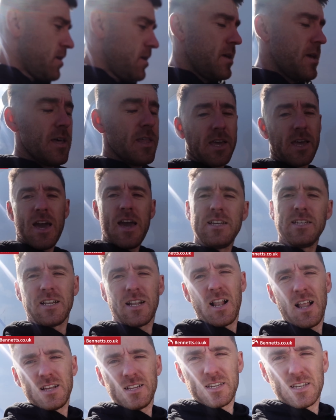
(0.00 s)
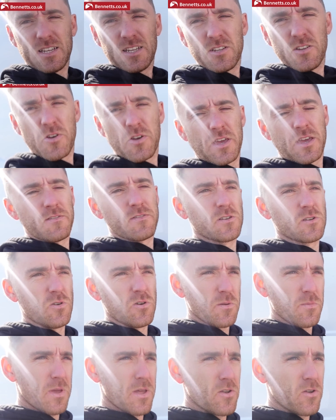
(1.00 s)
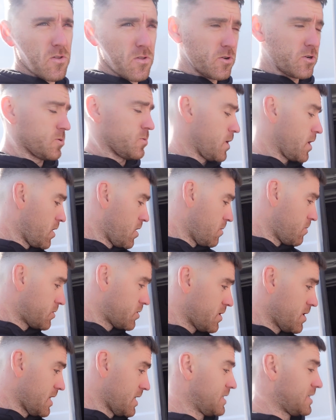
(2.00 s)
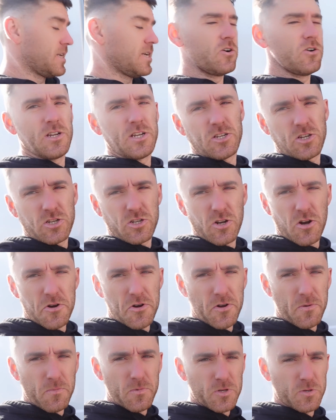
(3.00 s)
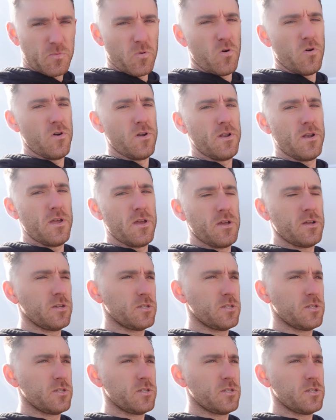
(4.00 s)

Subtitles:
Yeah, the guys at Classic Suzuki have sorted me another swing arm, so that has literally just turned up this morning.